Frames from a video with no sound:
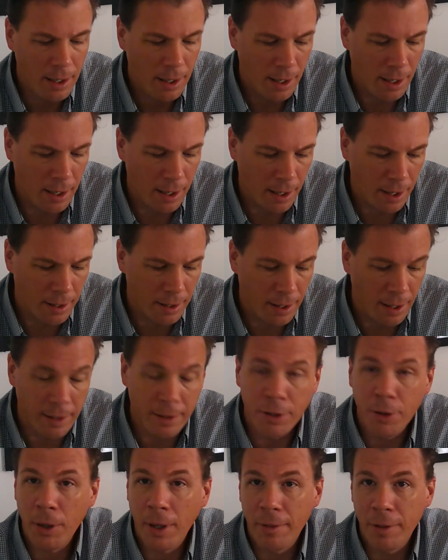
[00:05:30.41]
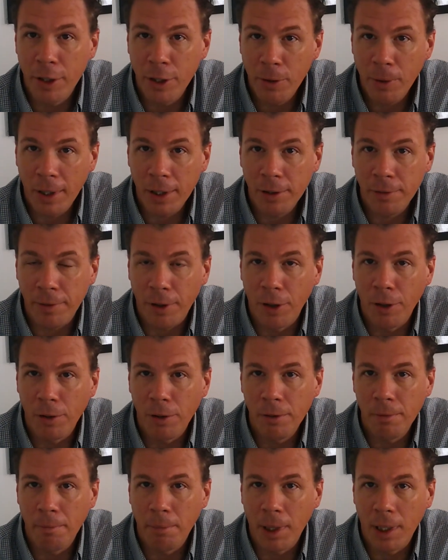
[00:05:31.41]
I do have a US
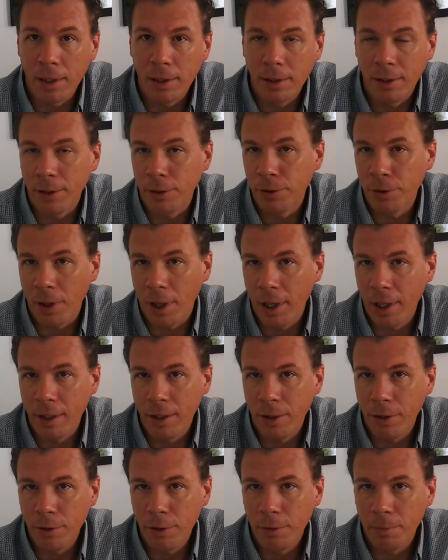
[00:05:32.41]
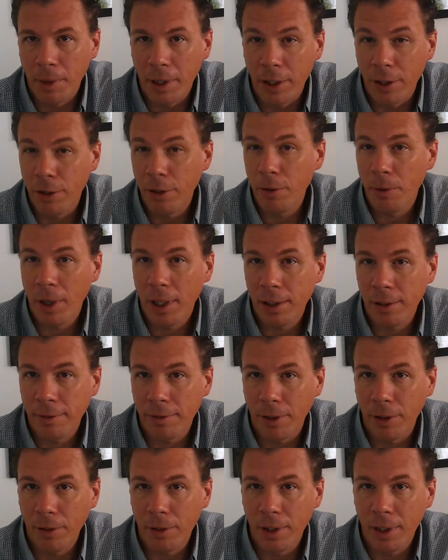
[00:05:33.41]
phone, but to try and use my US
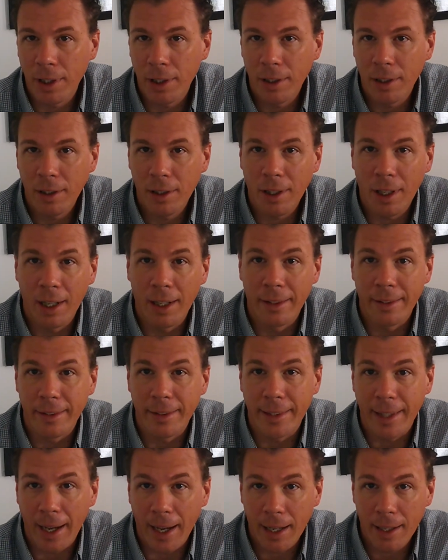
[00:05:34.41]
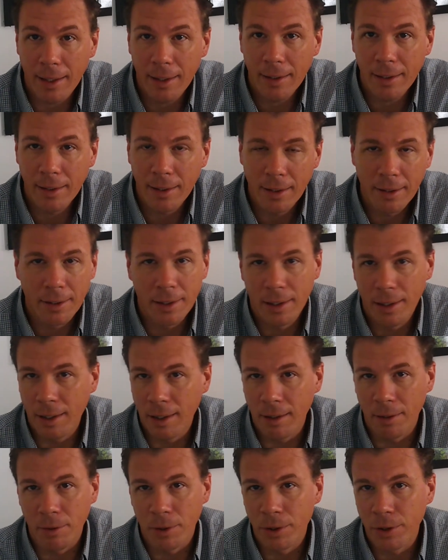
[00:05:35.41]
phone here on data,
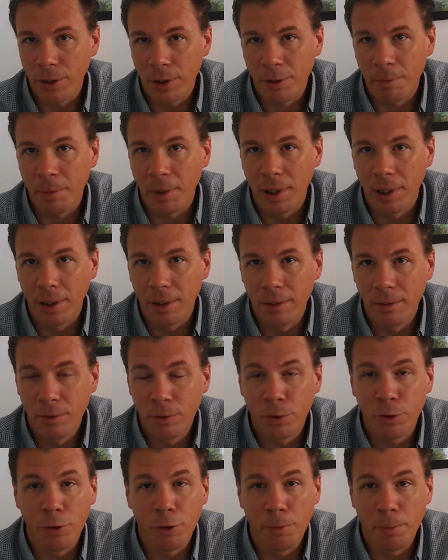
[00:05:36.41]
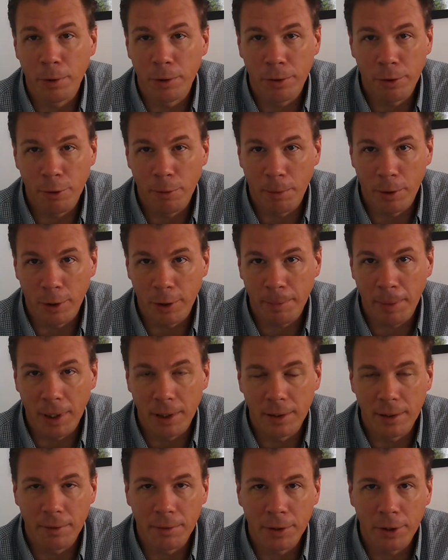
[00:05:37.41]
it would just be super, super
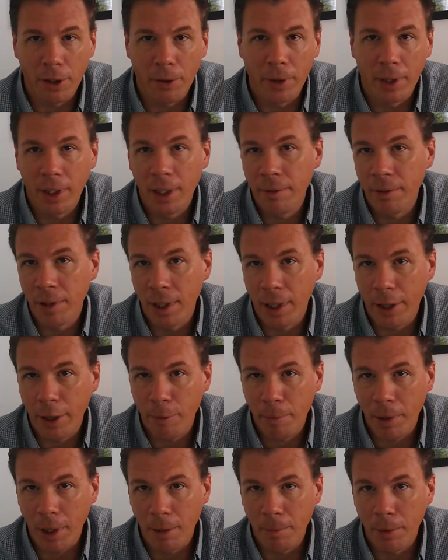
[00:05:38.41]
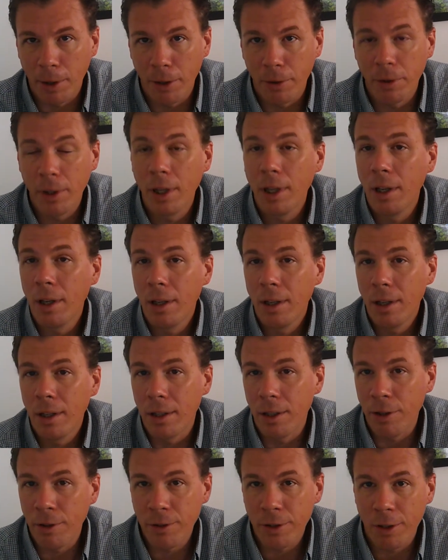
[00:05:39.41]
expensive. So I leave it in airplane mode,
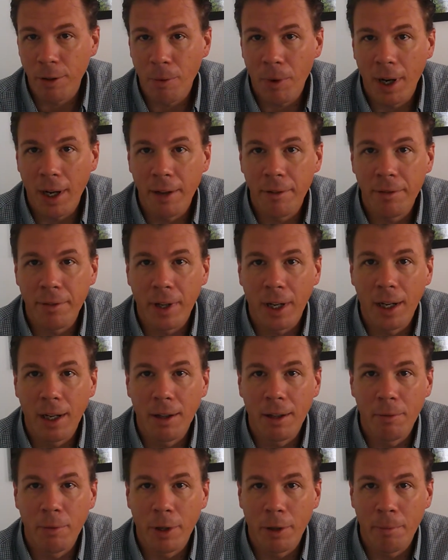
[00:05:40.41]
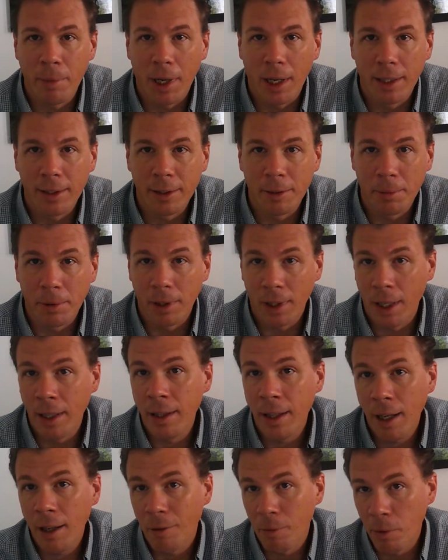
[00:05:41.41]
use the Wi-Fi where possible, and
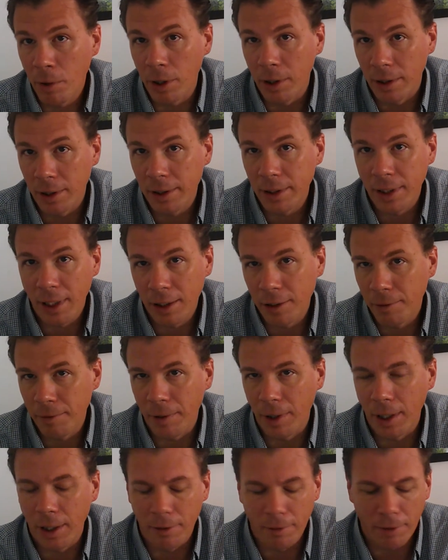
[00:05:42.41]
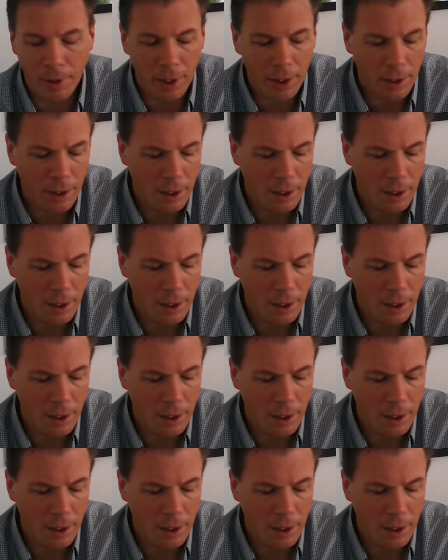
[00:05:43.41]
that works. That's fine, right?